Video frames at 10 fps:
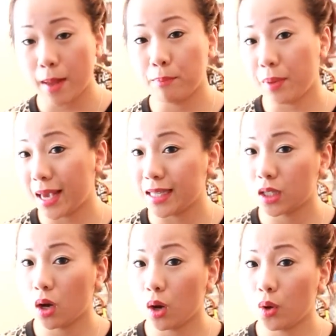and
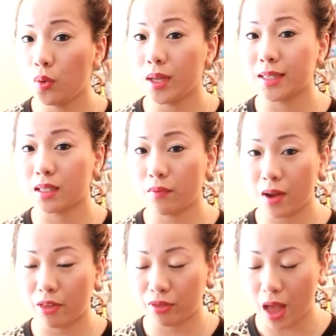base coat and stuff
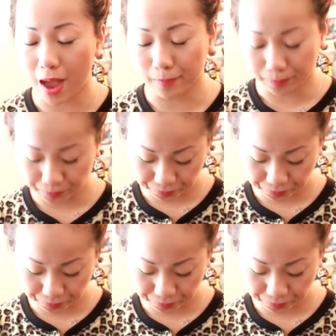like that.